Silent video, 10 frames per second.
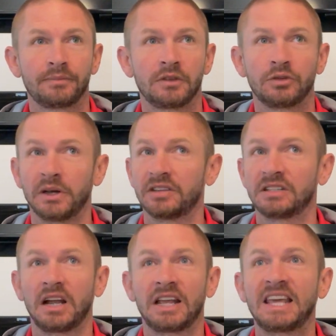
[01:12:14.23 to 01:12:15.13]
So it is
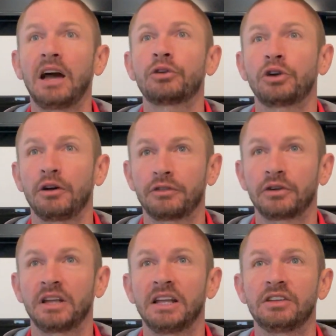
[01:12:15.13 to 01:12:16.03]
not a
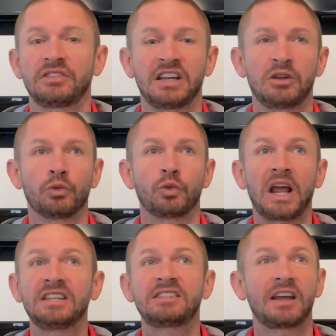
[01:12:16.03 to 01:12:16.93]
counteroffer. It is an
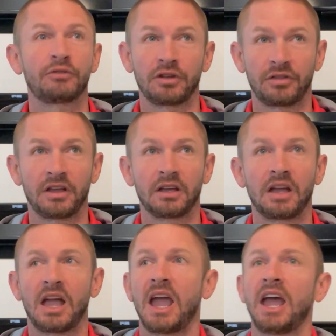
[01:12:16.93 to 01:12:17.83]
erase everything
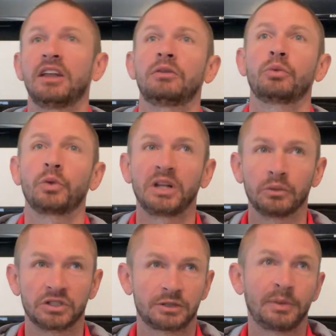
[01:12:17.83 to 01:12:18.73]
and
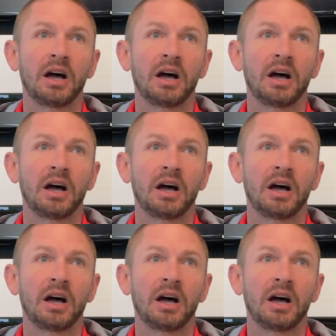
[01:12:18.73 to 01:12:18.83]
re-respond.